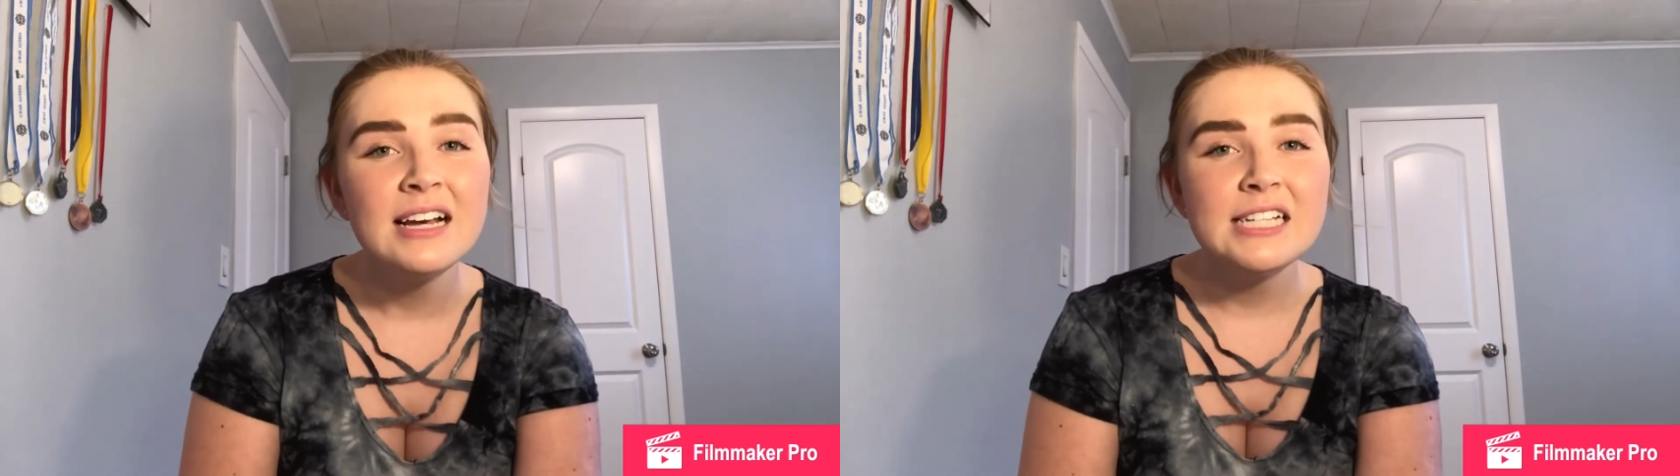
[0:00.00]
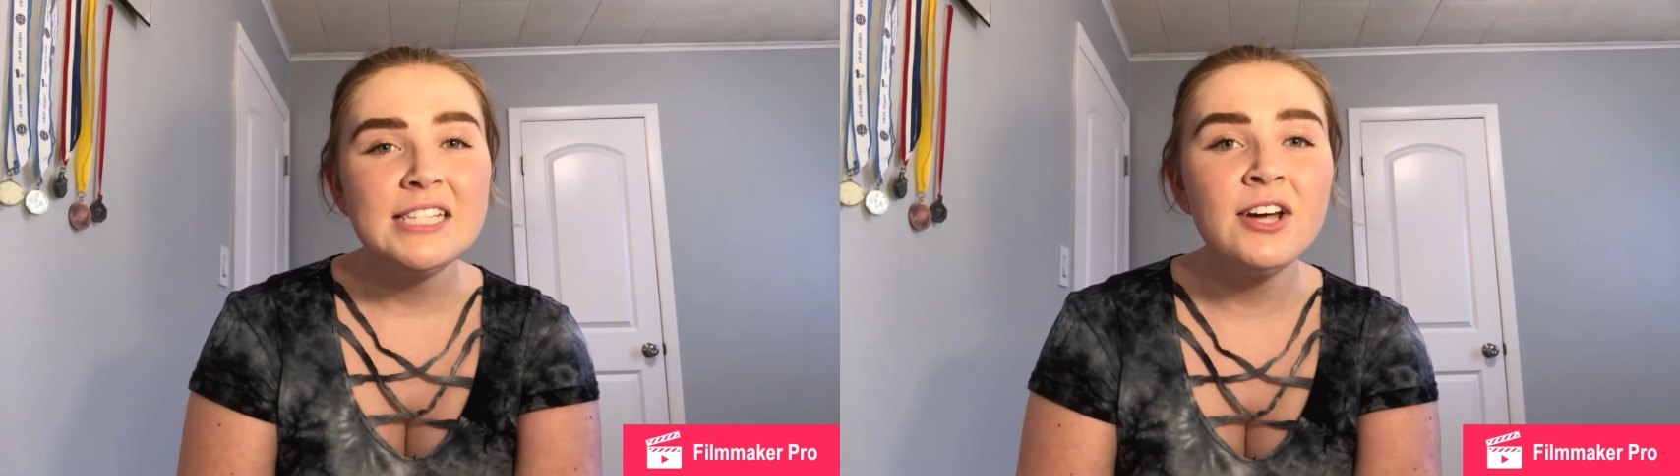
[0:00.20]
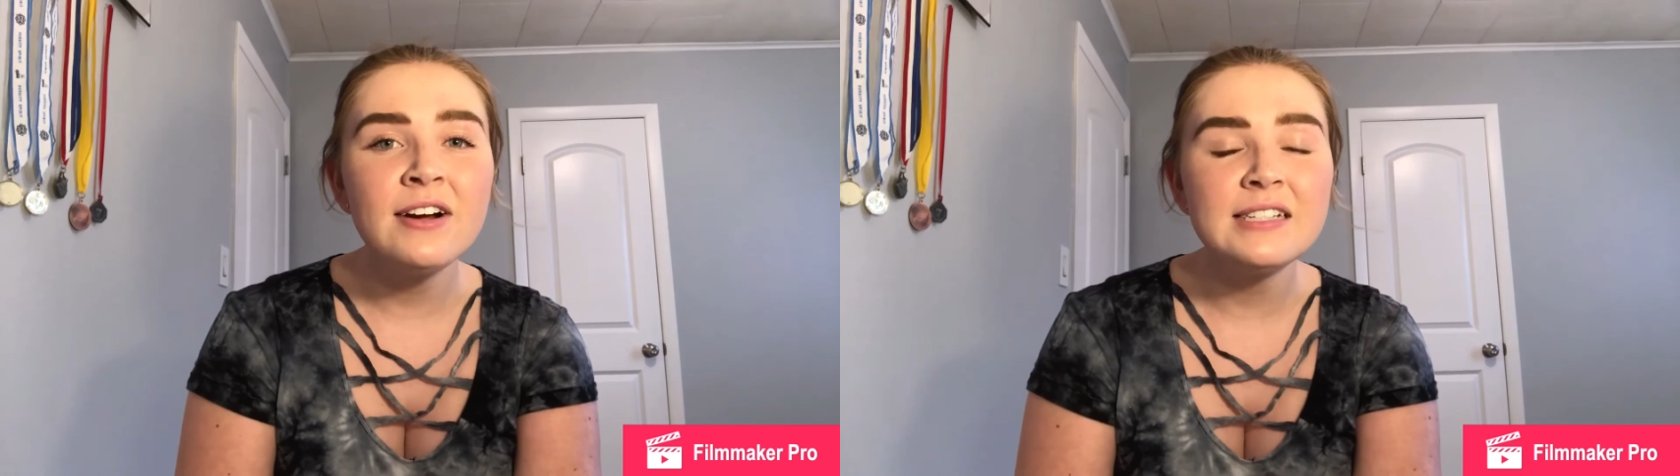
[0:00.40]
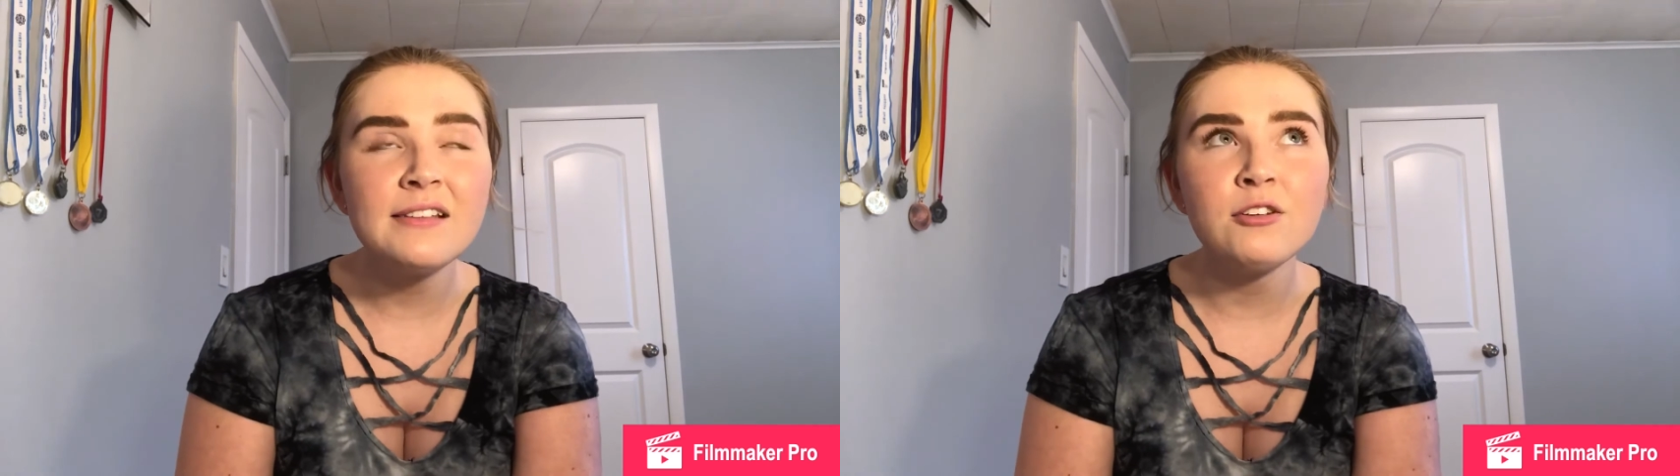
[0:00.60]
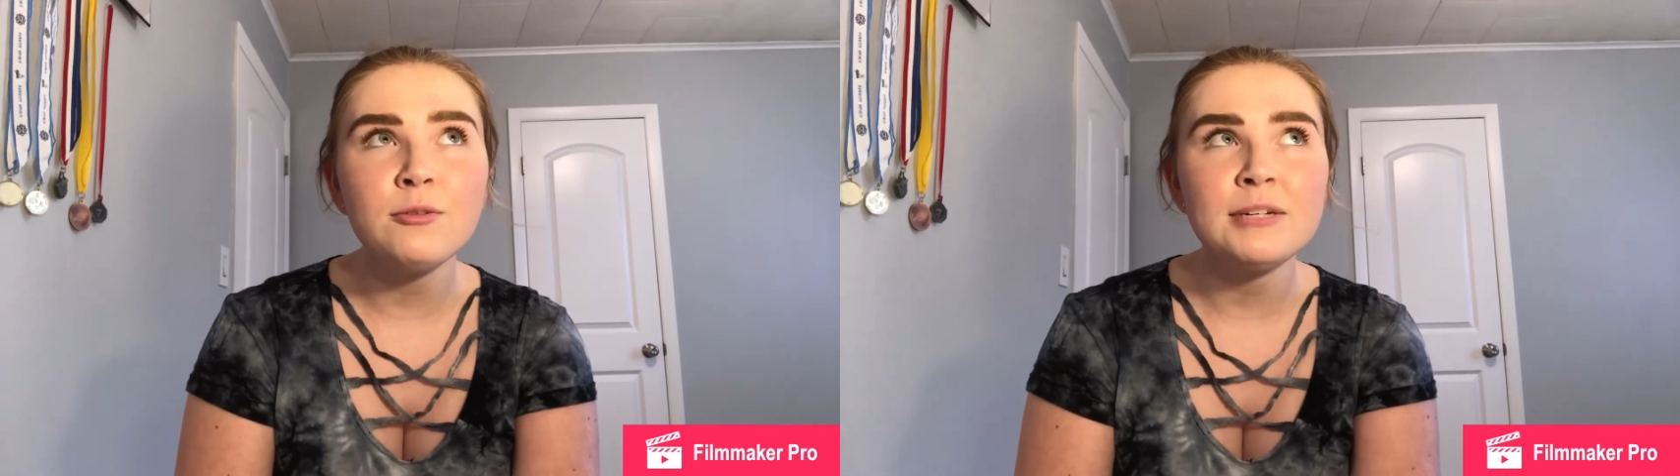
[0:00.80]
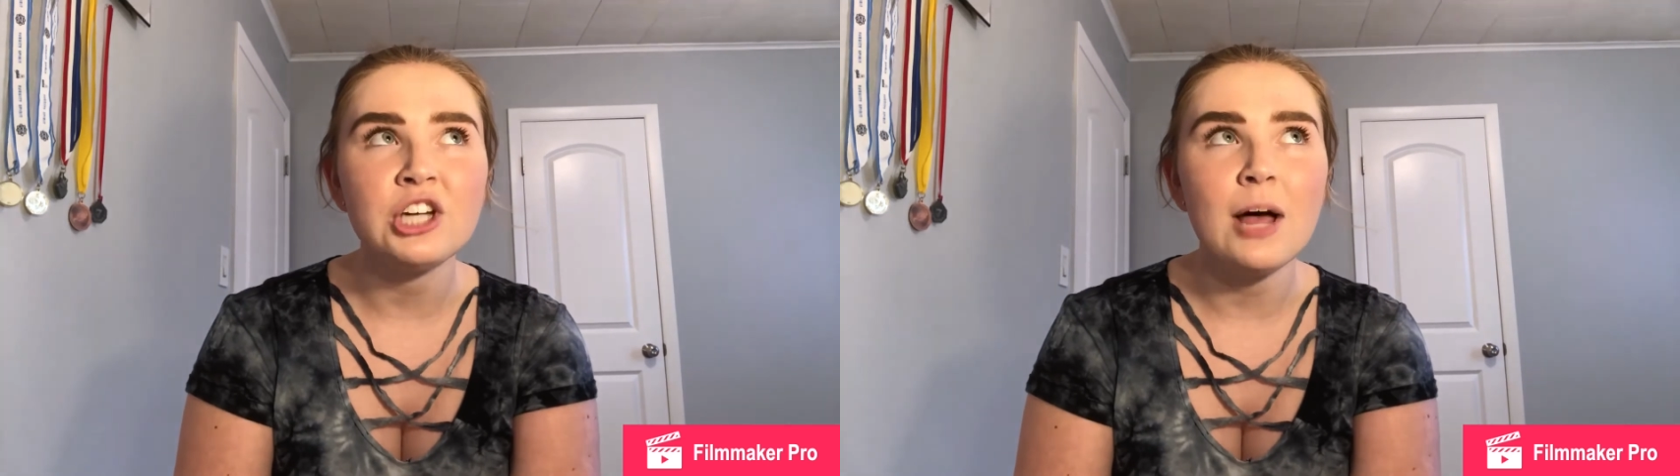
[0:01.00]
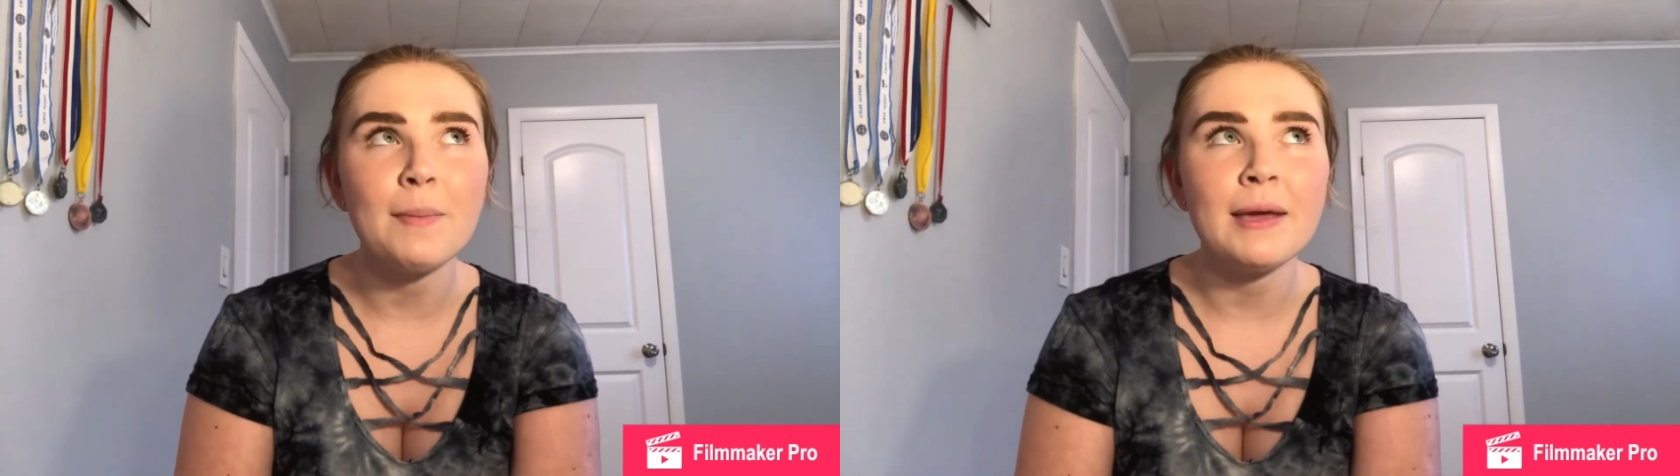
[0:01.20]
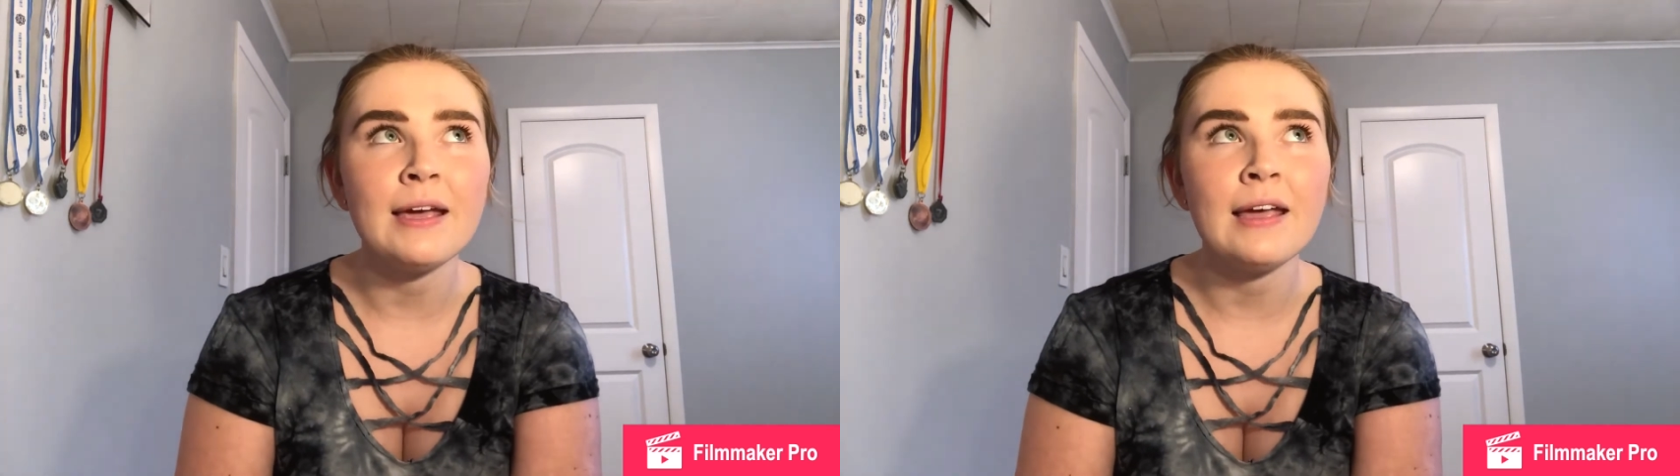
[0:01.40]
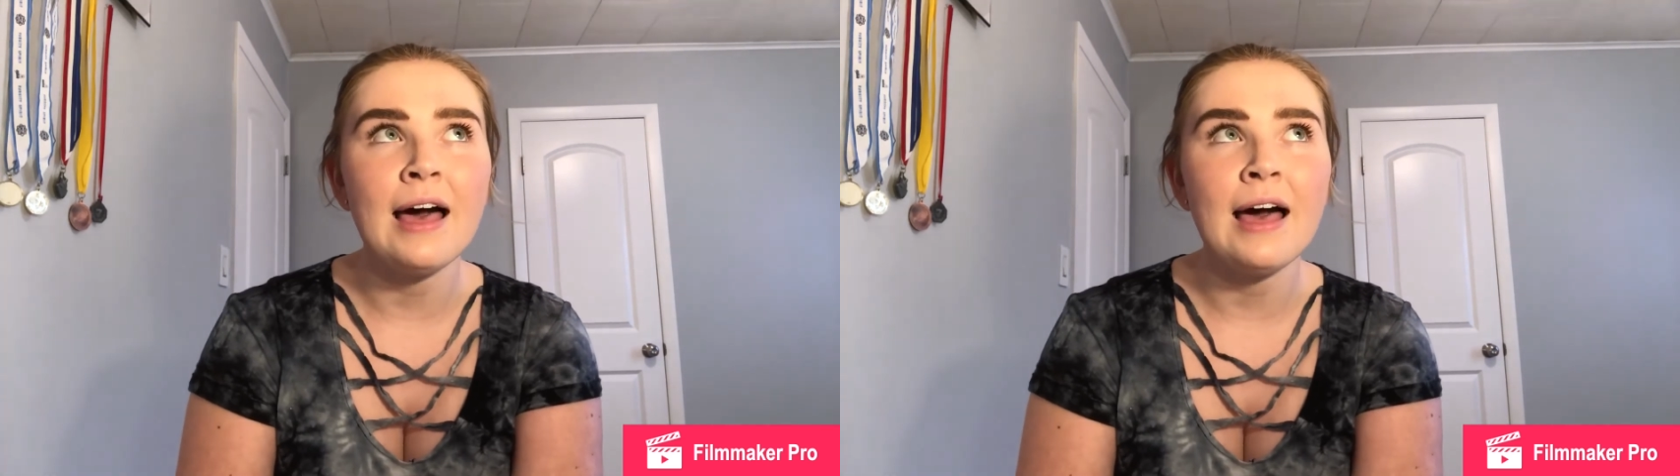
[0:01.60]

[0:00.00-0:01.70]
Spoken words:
Sorry it's a little bit choppy.